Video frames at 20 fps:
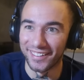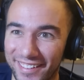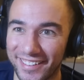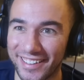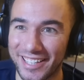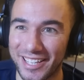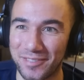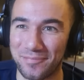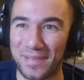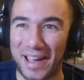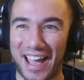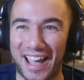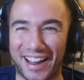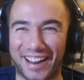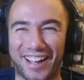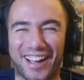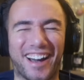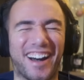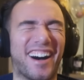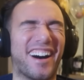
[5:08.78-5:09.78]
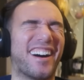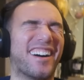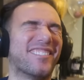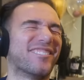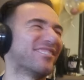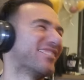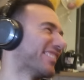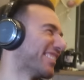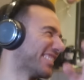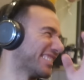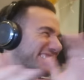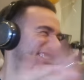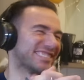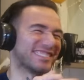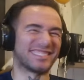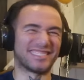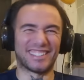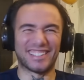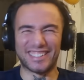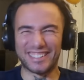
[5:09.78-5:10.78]
You better. ah,
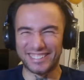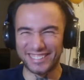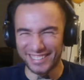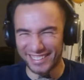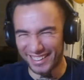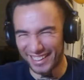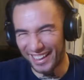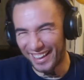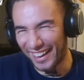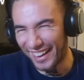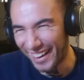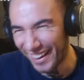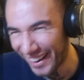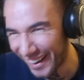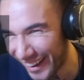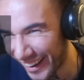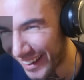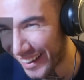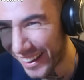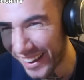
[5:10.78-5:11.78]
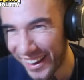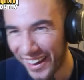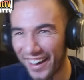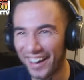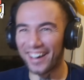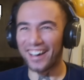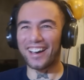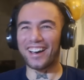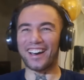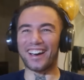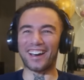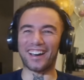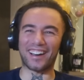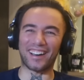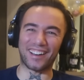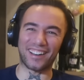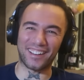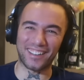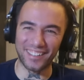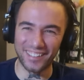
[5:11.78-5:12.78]

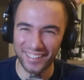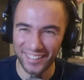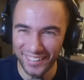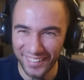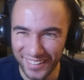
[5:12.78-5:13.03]
ah.